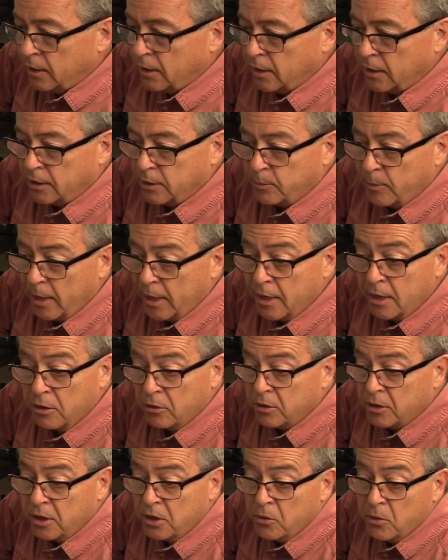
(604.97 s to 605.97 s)
It's made here
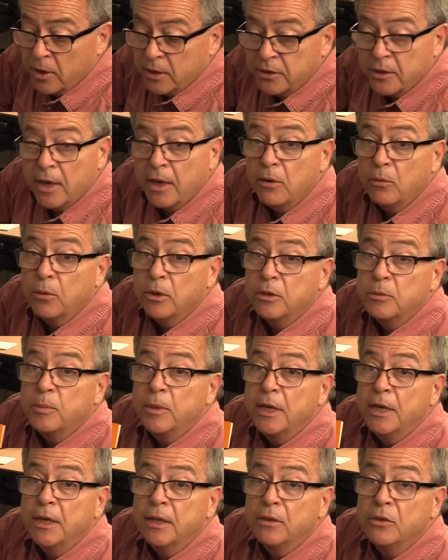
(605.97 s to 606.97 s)
in the USA, which
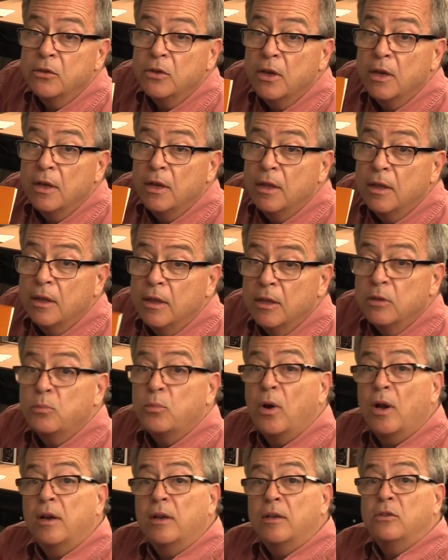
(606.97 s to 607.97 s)
means this
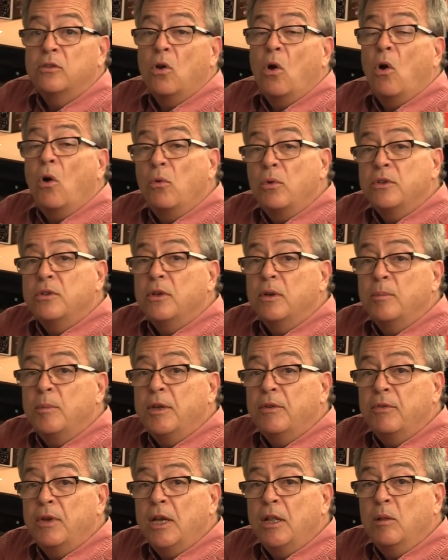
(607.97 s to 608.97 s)
product's always going to be
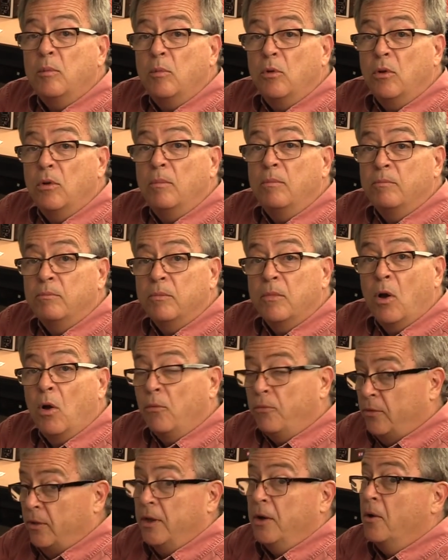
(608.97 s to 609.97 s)
available,
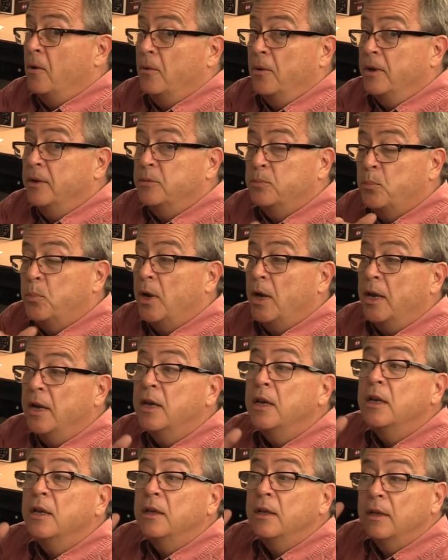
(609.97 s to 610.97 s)
hopefully always, but
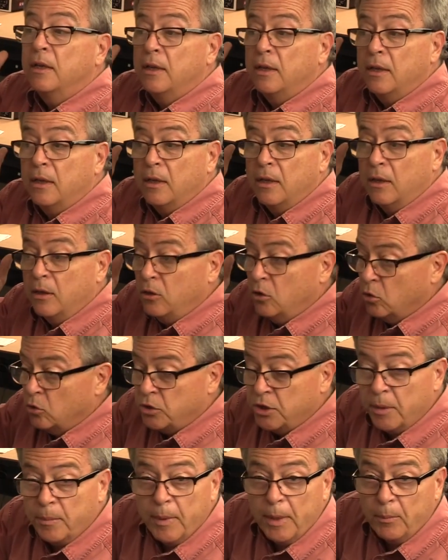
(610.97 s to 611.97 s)
no
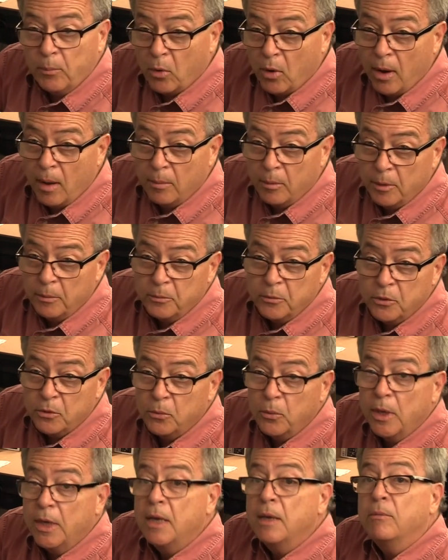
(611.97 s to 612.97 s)
shipping problems.
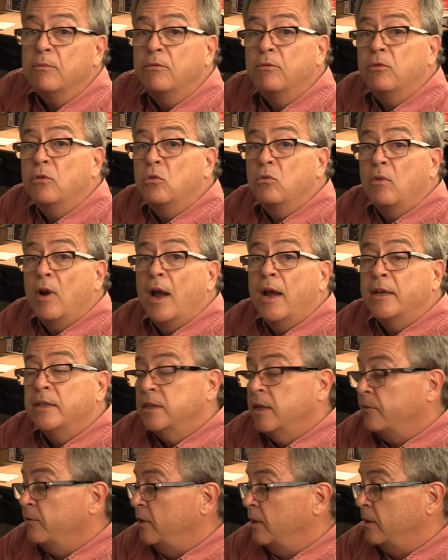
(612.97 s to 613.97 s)
We keep full racks
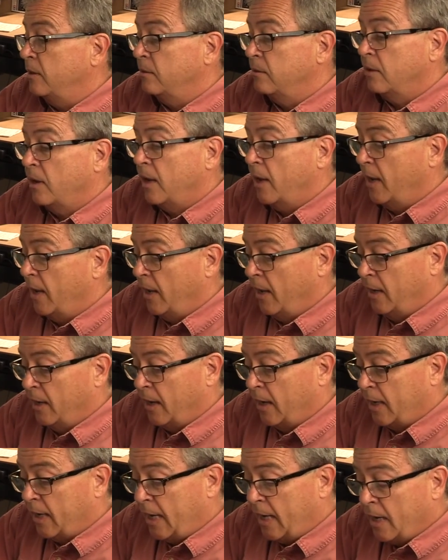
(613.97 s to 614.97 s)
of it, and
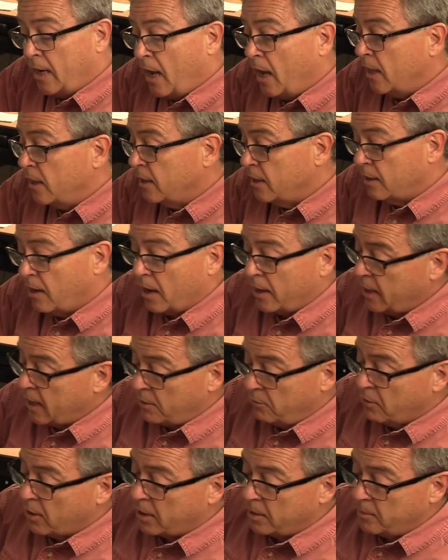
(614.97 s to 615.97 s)
I
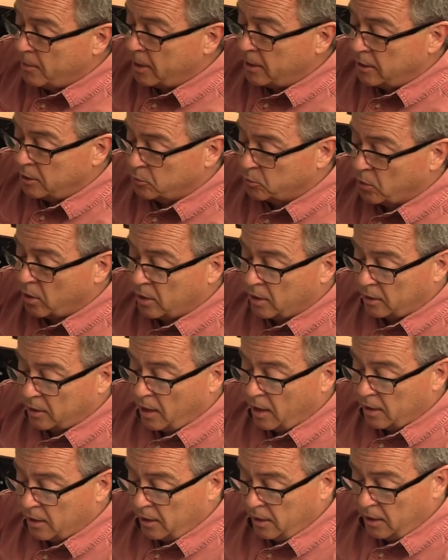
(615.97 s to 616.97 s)
can't recommend this product
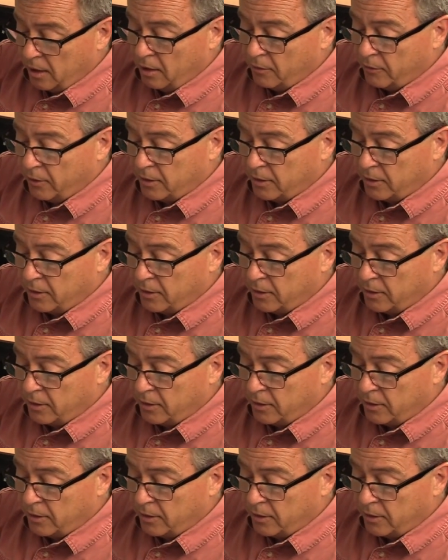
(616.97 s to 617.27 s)
highly enough.